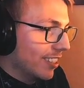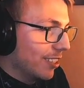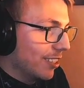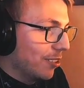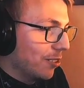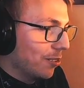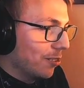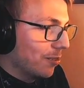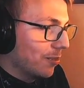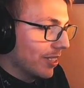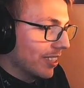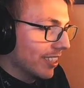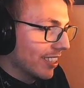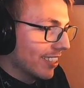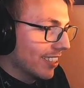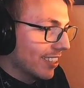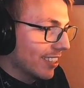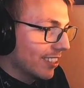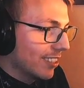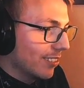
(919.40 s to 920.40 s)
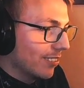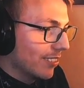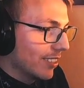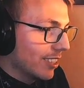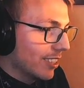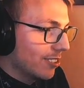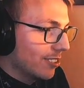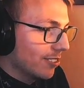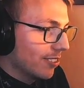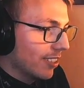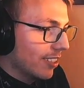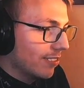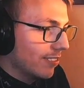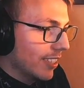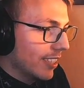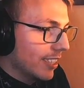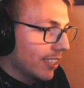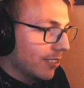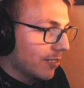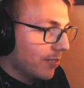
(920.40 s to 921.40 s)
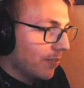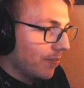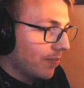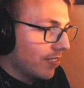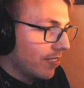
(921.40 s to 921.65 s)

hole we are going into right now.